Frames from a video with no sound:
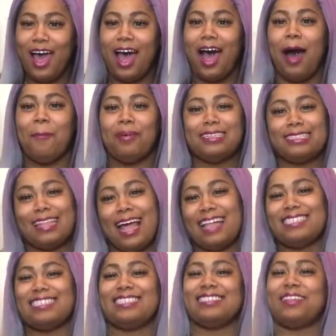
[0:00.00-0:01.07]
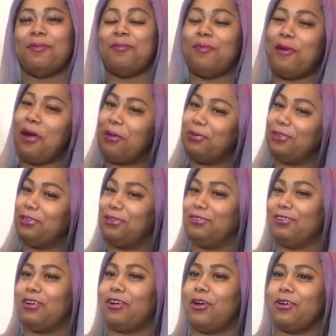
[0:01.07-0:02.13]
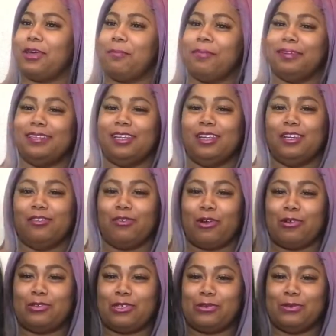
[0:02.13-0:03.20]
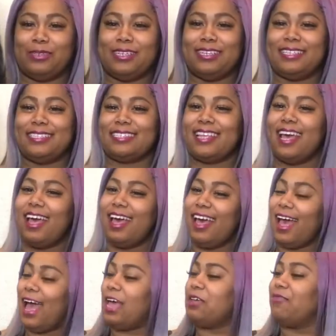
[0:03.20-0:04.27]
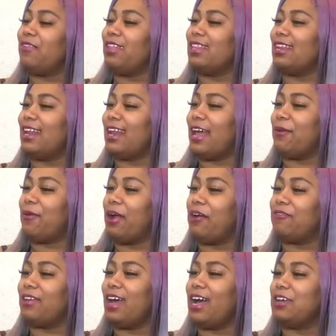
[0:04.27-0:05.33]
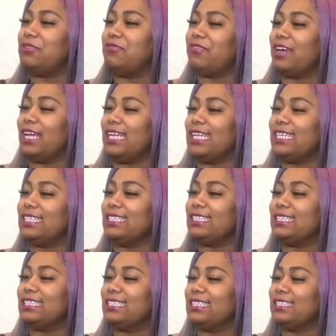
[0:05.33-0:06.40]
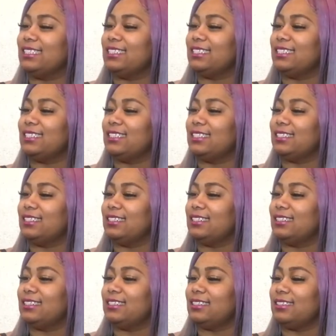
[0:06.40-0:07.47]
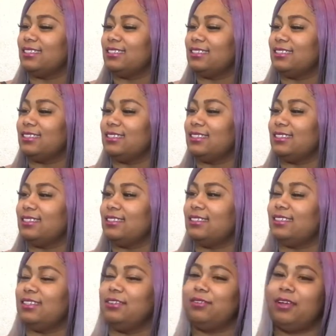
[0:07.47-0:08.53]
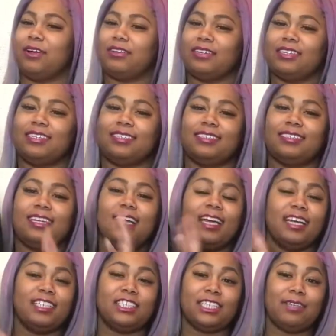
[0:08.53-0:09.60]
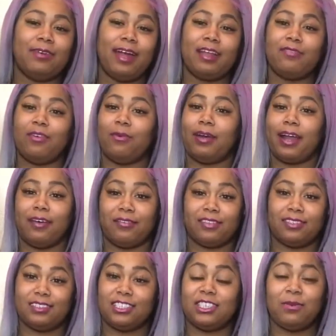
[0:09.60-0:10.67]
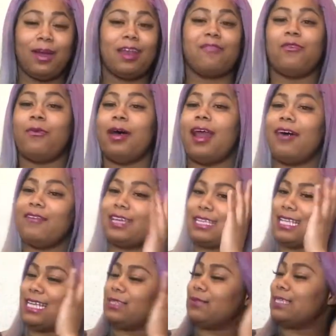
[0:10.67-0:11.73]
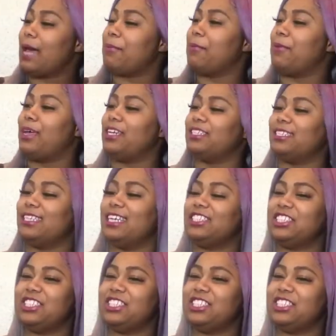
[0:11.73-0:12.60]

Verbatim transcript: I'm gonna slide to the little barbecue and I'll go get my little groceries. How you feeling today, Raven? How you feeling? Yeah, man, whatever, girl. Whatever. You know, girl. She ready for whatever. She ready for whatever because that's the type of wig she is.